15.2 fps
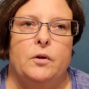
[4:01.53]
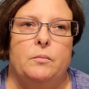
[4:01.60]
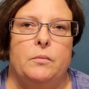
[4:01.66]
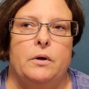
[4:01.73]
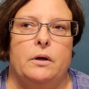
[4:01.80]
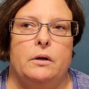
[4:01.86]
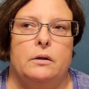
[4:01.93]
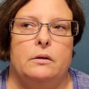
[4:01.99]

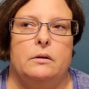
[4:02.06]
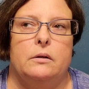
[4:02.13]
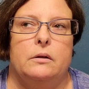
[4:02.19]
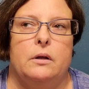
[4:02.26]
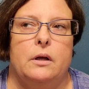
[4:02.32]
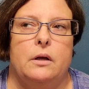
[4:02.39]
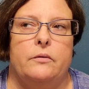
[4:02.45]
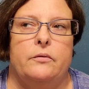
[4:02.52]
But
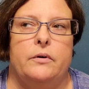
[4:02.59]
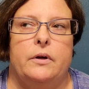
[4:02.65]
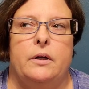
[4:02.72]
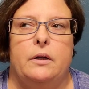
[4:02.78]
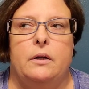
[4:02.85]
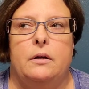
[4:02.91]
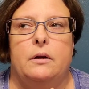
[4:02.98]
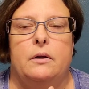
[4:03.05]

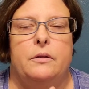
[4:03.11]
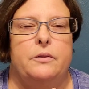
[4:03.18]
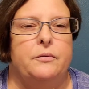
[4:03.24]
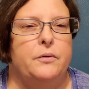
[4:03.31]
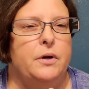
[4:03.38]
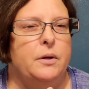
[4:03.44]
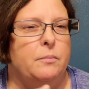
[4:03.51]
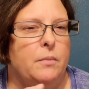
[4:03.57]
every
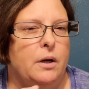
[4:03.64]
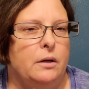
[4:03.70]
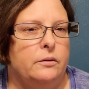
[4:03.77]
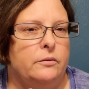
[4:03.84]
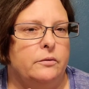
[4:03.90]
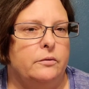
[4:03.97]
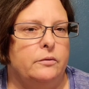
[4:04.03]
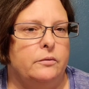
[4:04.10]
3
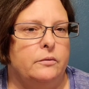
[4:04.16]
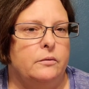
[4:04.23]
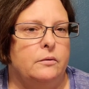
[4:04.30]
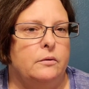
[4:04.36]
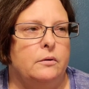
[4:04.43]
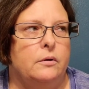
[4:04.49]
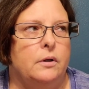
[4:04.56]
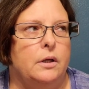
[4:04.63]
months,
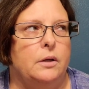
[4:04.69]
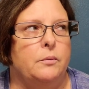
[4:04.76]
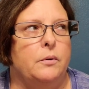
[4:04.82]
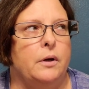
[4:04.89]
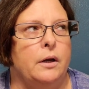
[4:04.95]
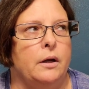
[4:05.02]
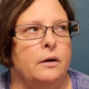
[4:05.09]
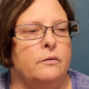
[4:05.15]
he
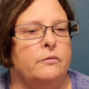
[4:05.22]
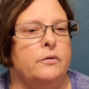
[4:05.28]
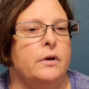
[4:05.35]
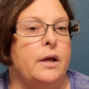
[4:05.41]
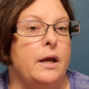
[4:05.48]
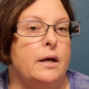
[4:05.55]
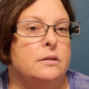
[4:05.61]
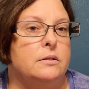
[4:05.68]
would have a
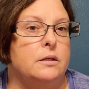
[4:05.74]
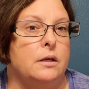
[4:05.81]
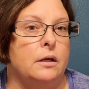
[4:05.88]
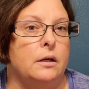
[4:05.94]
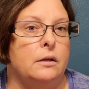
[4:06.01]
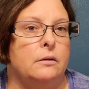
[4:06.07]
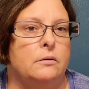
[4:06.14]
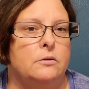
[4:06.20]
CAT
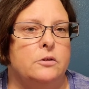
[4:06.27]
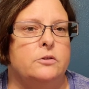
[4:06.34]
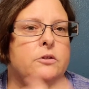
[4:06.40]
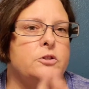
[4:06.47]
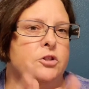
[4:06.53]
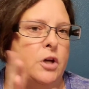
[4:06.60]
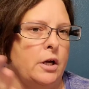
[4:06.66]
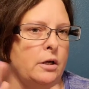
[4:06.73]
scan just to
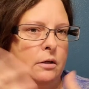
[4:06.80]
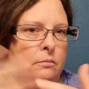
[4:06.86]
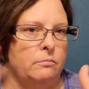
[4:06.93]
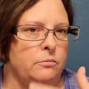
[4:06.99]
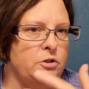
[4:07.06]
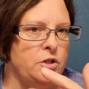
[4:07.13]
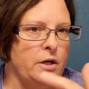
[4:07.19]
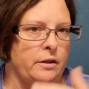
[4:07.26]
check
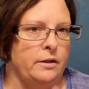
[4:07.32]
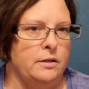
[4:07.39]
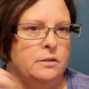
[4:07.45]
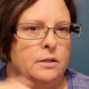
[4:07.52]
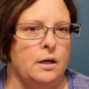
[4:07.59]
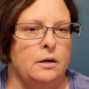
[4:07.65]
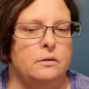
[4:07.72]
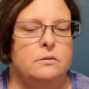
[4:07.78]
things
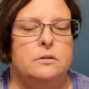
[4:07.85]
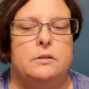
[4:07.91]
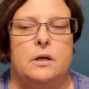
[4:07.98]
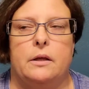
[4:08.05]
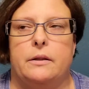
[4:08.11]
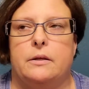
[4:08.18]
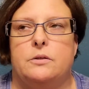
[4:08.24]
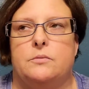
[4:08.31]
out, see
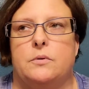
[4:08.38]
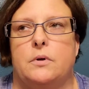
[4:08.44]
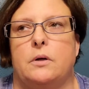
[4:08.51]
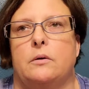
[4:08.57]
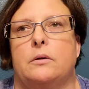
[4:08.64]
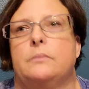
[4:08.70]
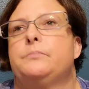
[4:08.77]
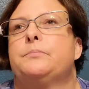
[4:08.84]
how things were
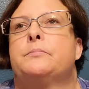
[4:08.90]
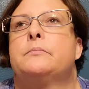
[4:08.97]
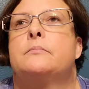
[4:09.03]
going.